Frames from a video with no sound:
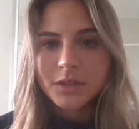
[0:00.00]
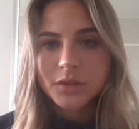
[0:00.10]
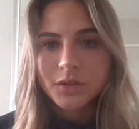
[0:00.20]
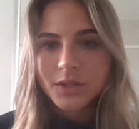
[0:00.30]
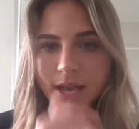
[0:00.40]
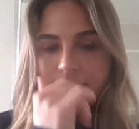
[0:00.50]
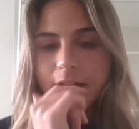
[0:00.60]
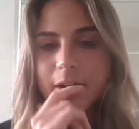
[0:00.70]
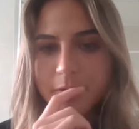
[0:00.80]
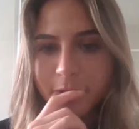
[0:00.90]
so, so
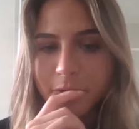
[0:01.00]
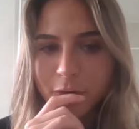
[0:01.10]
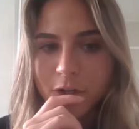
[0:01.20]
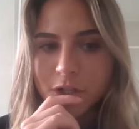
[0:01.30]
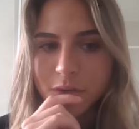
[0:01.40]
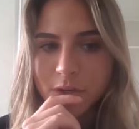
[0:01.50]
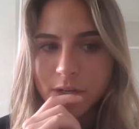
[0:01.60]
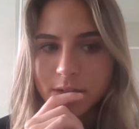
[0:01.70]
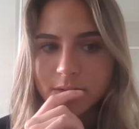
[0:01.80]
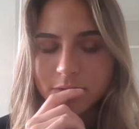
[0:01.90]
yeah, for
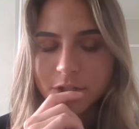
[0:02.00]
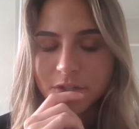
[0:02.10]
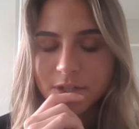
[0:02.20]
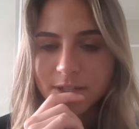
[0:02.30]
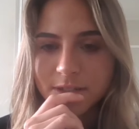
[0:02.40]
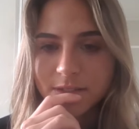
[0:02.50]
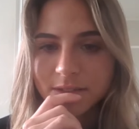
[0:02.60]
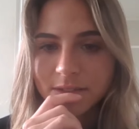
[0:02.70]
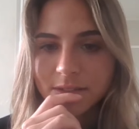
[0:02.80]
sure, for sure.